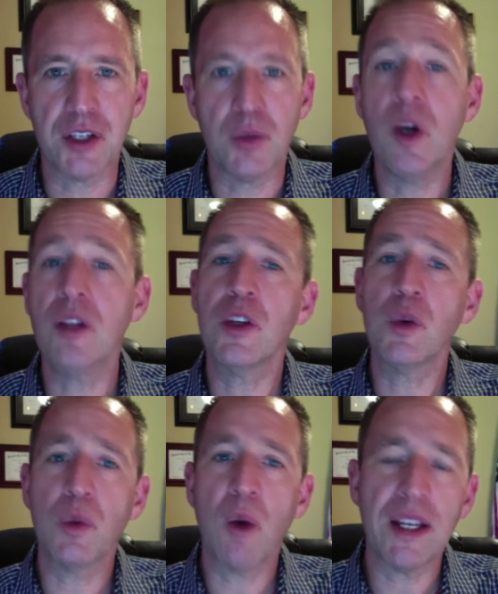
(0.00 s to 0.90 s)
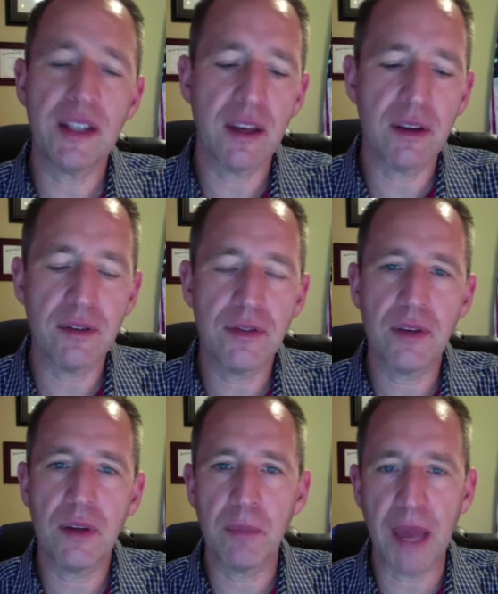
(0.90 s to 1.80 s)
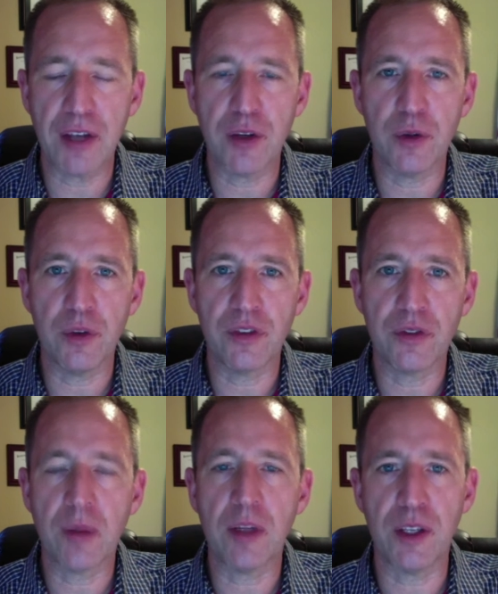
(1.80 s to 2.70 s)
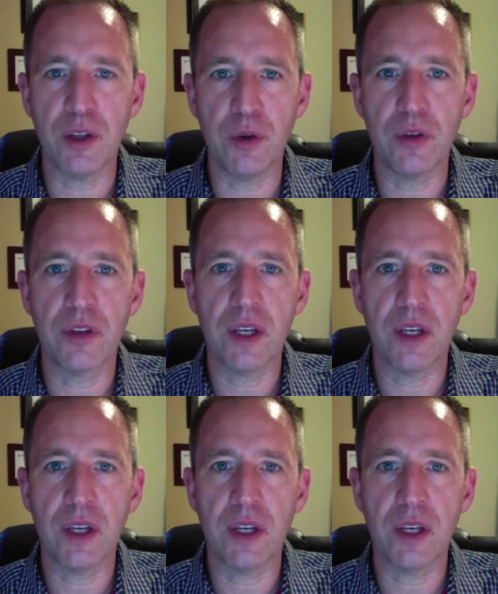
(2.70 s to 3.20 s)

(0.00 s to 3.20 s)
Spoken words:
Well, you would want to give bad news, troubling news,